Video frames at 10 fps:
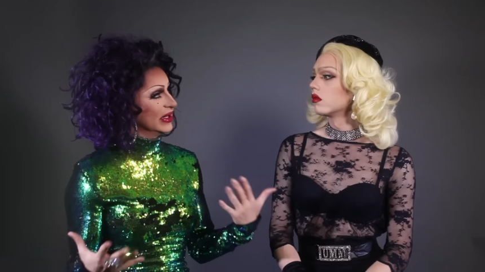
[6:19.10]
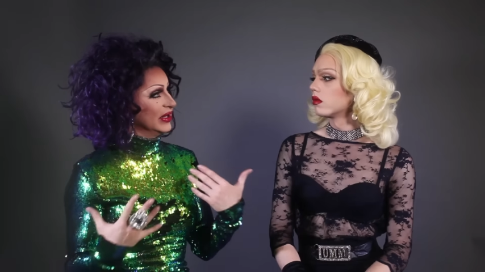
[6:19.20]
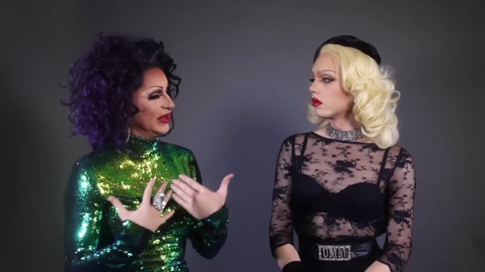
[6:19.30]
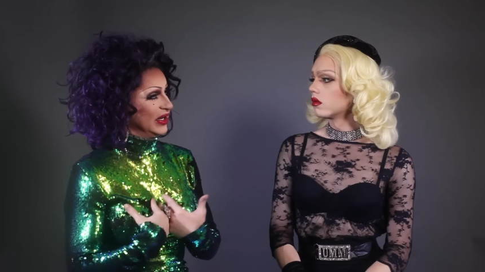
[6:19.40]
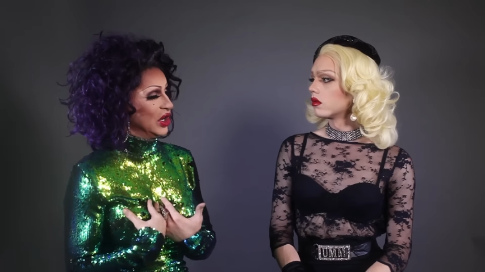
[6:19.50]

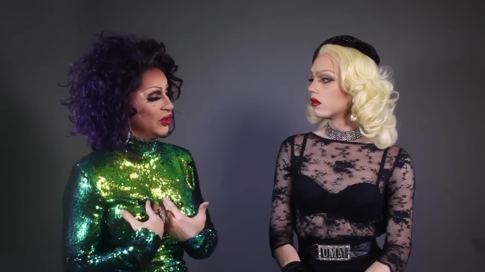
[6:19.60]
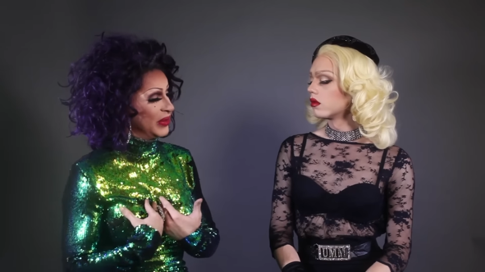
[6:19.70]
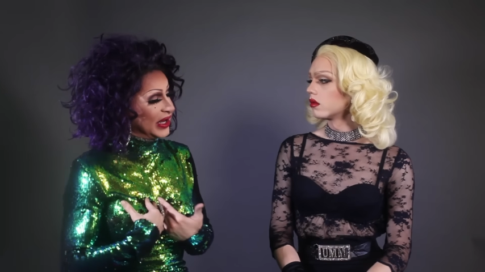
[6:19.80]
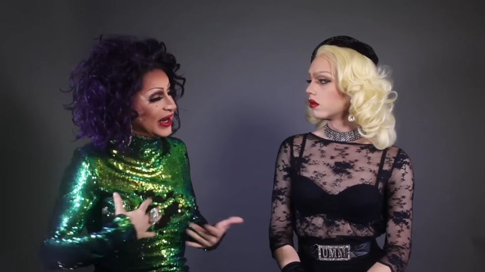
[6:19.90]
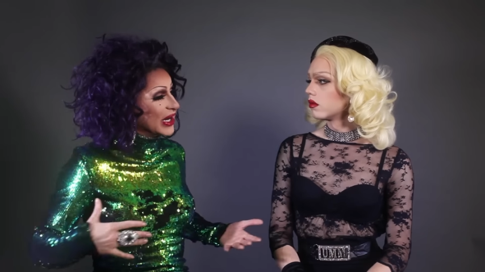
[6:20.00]
Speaker 1: that, that know
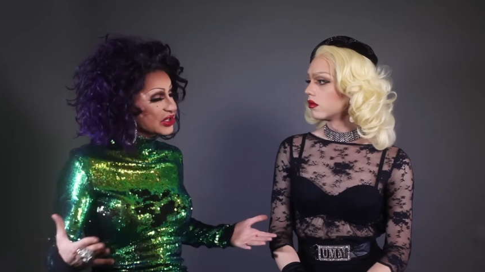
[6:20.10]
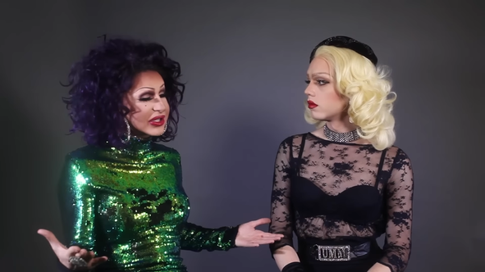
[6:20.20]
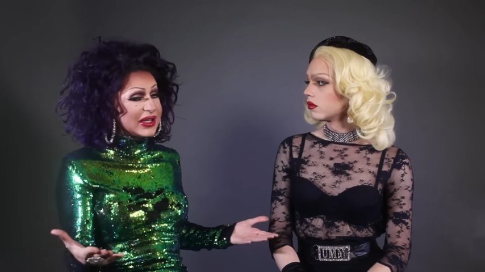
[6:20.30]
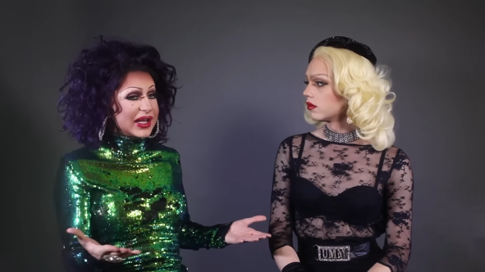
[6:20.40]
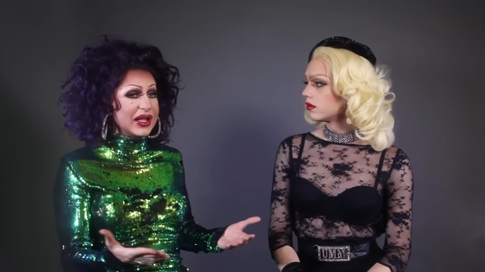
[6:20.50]
me and
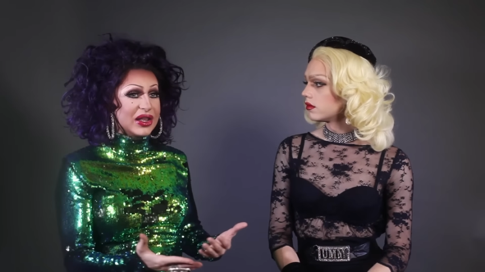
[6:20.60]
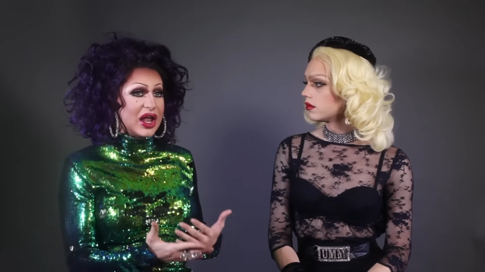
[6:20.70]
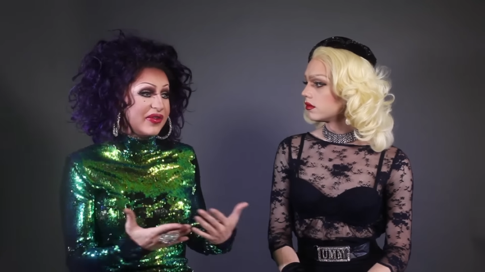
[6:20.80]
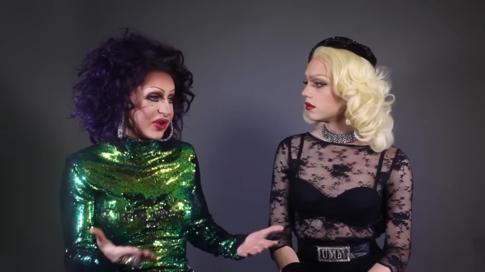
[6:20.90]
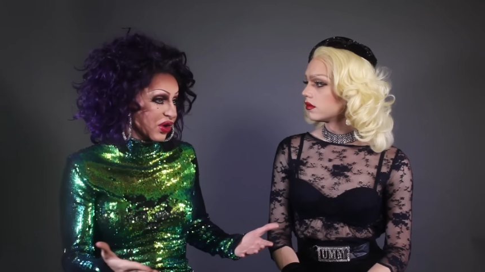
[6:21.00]
actually like a
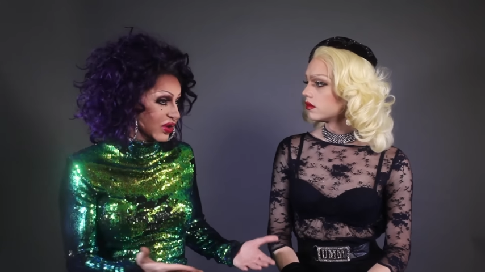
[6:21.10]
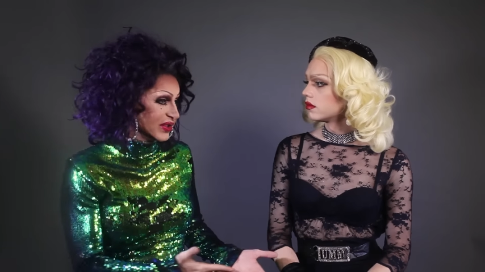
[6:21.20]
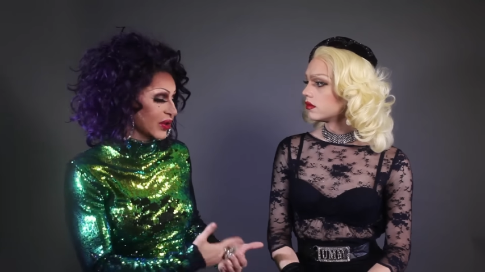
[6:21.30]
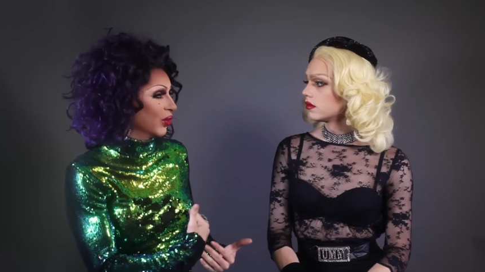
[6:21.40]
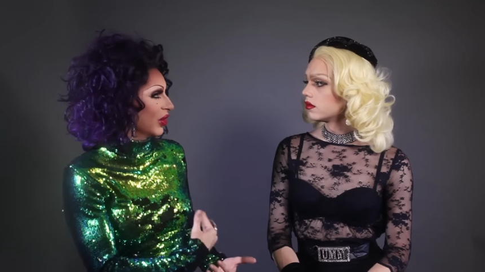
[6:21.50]
lot of the girls
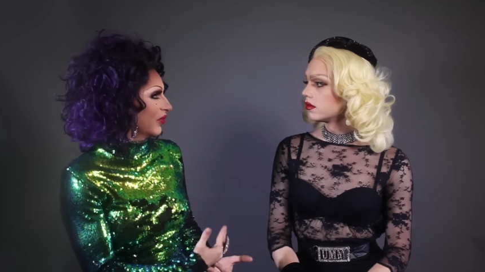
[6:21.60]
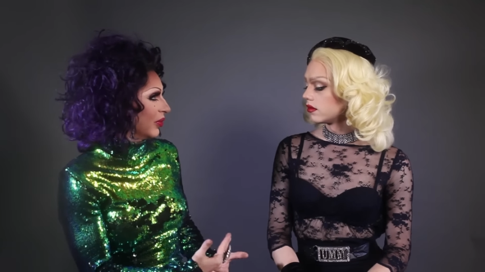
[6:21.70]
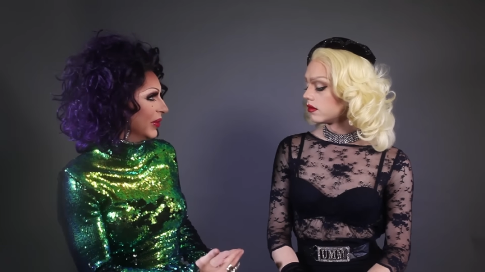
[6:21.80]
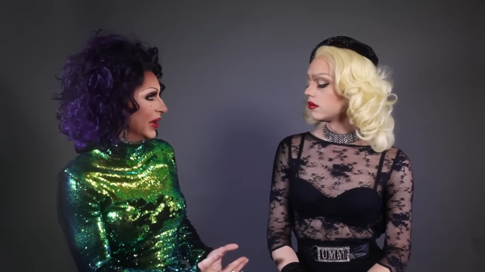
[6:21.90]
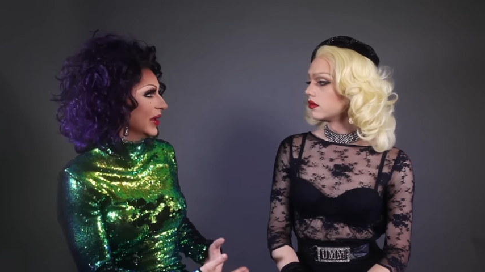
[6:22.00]
that work for
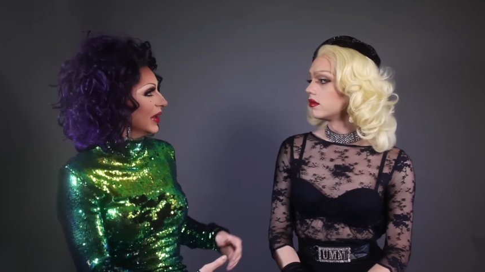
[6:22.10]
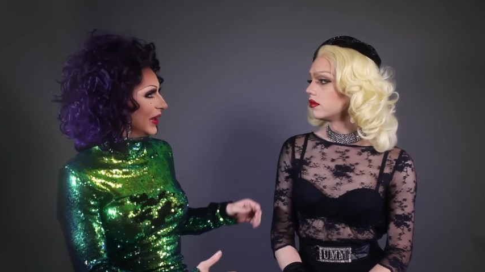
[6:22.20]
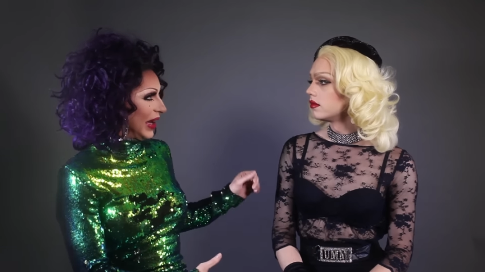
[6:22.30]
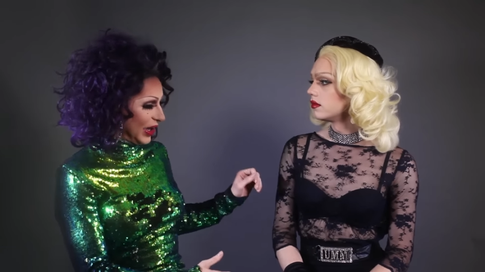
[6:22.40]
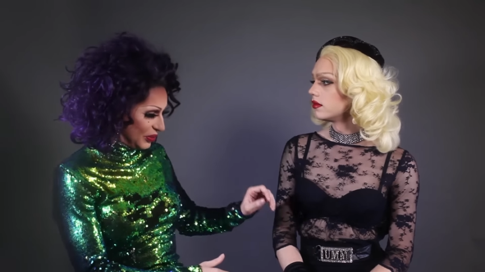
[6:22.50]
me,
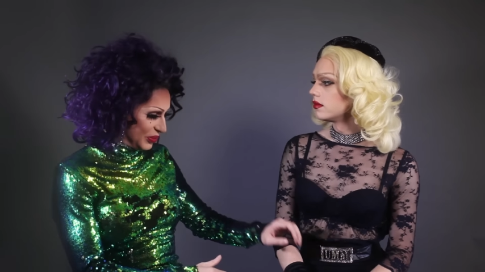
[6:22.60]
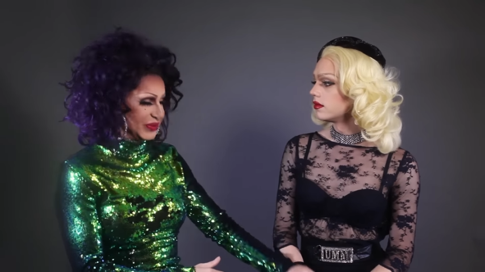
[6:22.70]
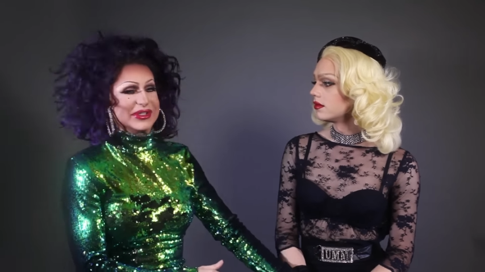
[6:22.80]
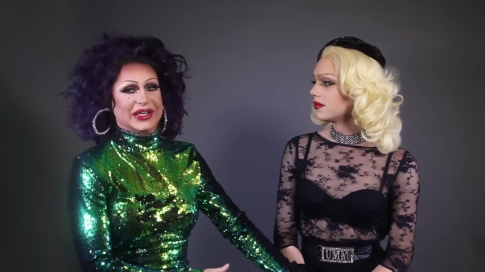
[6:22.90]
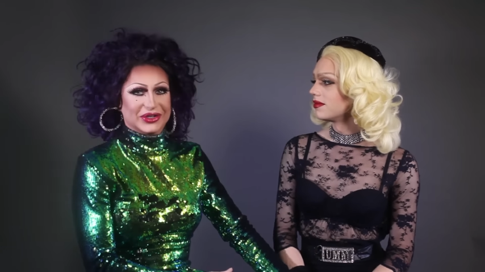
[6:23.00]
I hope you
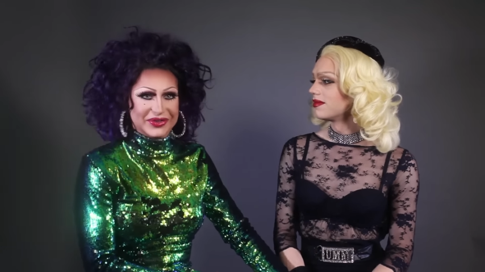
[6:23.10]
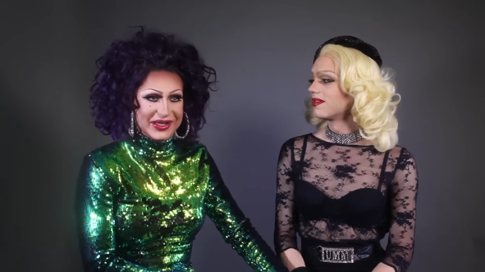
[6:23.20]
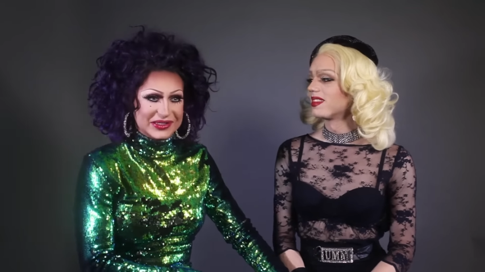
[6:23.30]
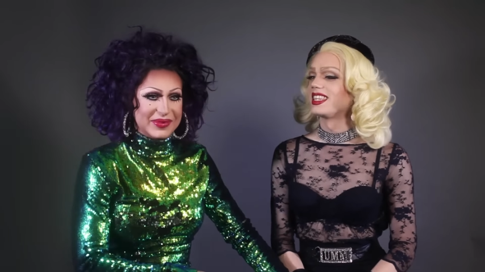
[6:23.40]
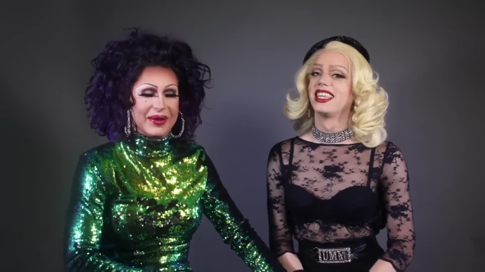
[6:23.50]
would say good
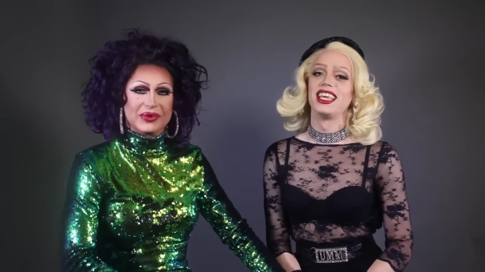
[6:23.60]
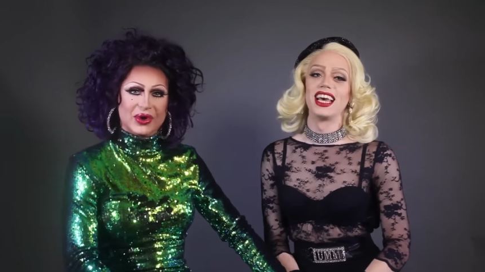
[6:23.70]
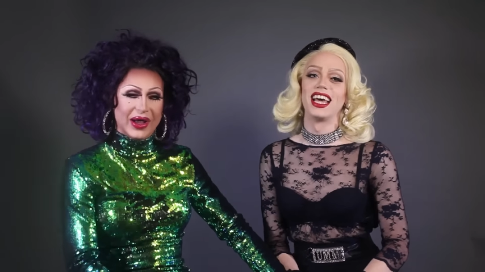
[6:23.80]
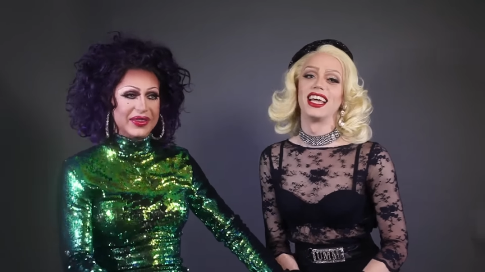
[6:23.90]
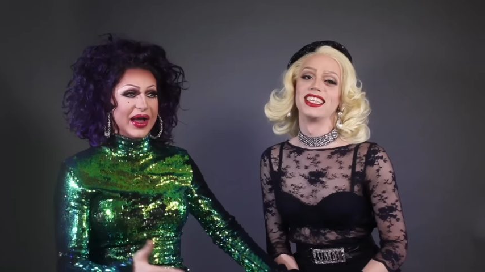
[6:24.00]
things about me.
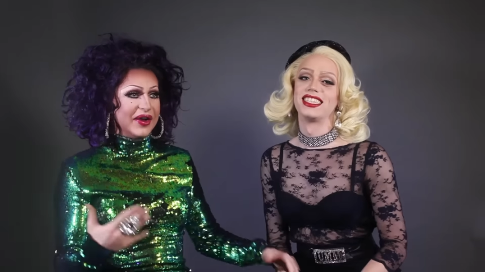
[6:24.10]
Yes.